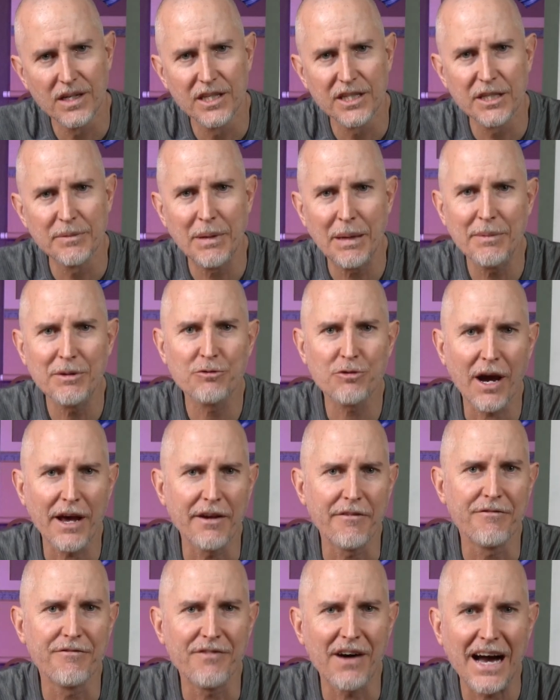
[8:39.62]
To maybe try
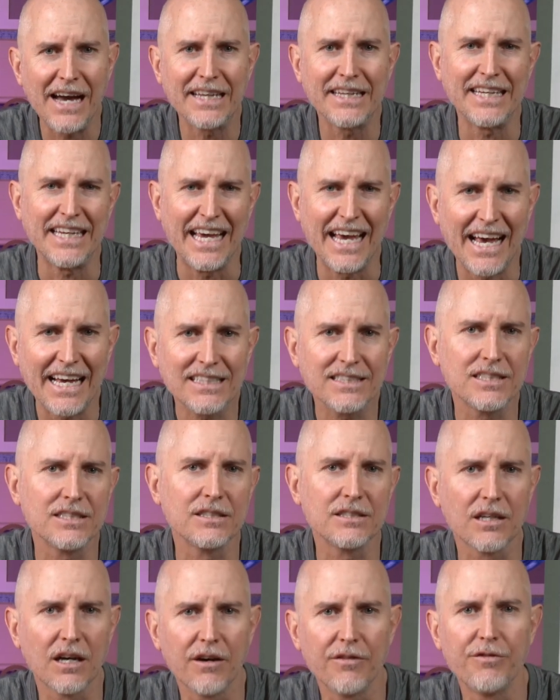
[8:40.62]
to find the
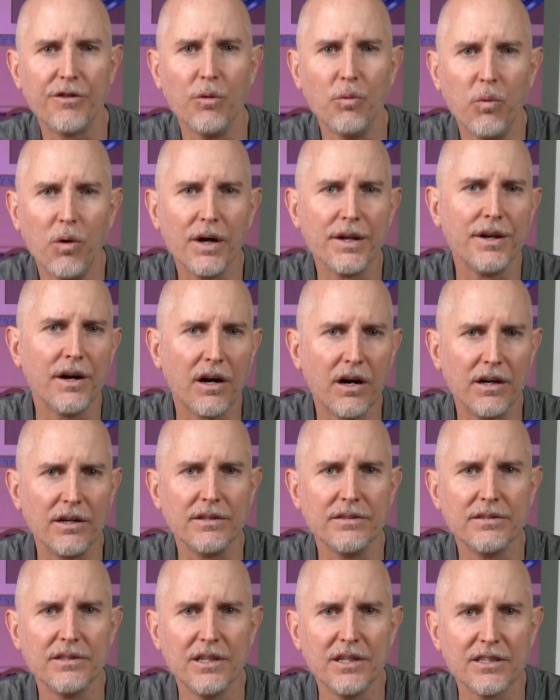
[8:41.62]
essence of the one
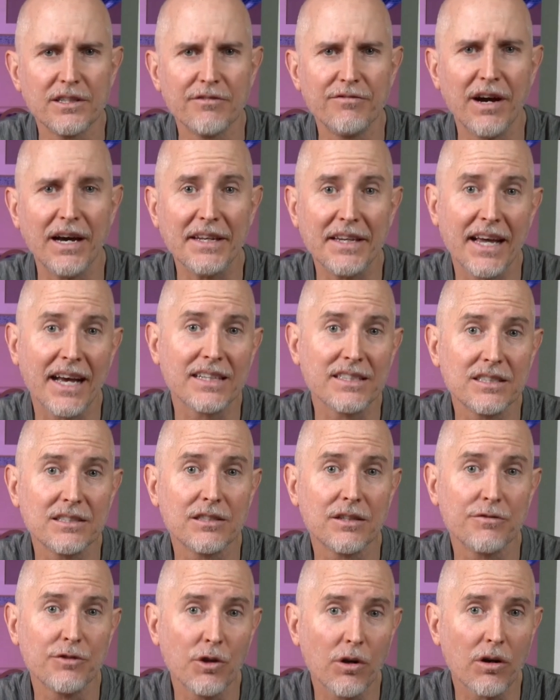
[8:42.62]
heart, to find the essence
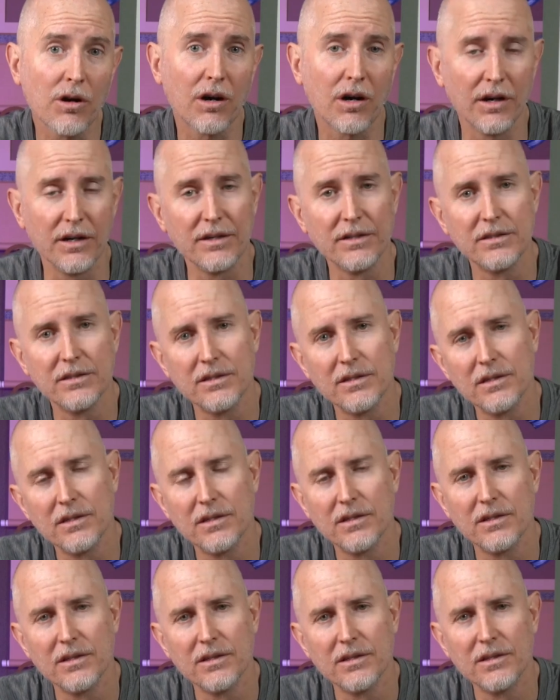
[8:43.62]
of your heart.
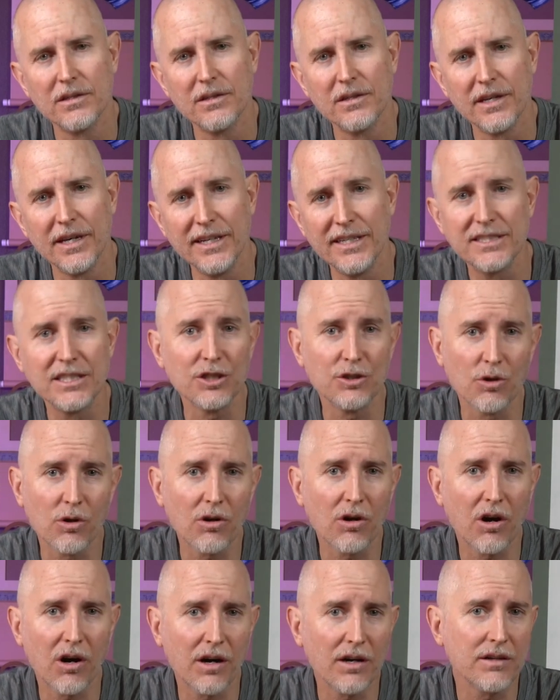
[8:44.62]
And isn't
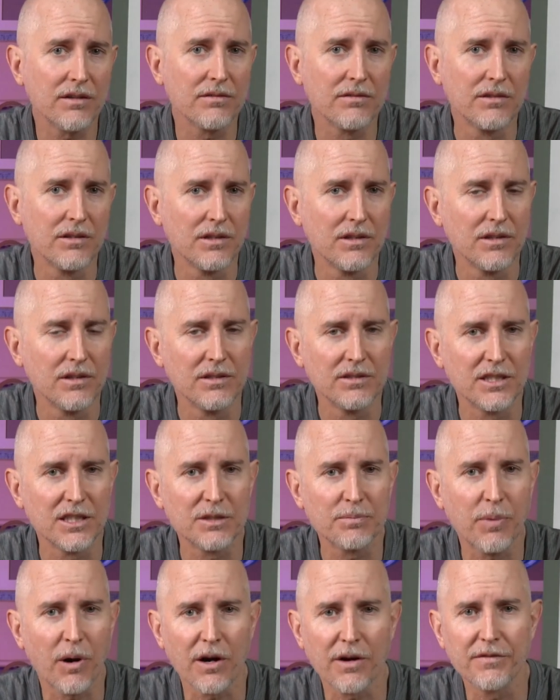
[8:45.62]
your heart
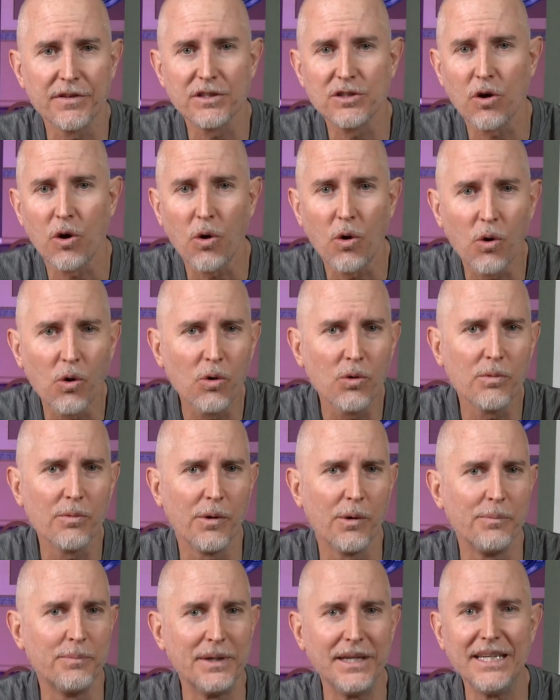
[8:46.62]
just part of this whole
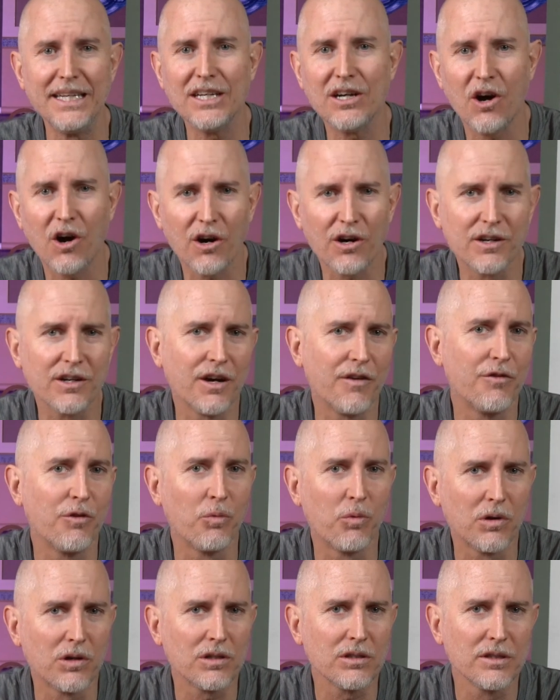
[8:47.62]
beating heart of the
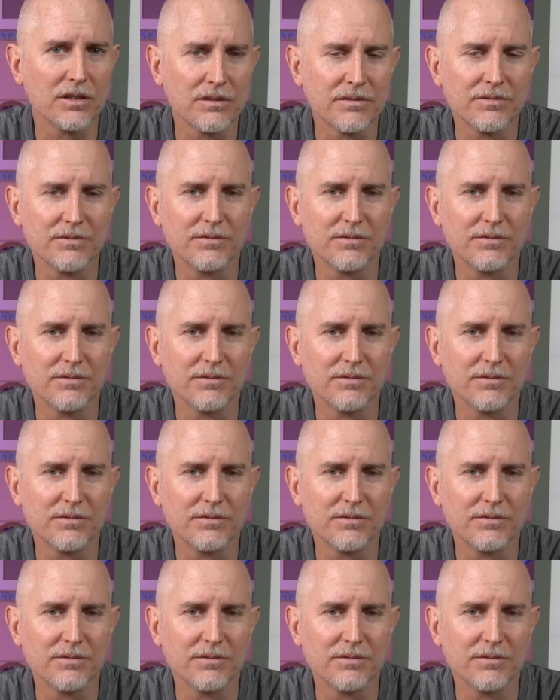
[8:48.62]
world?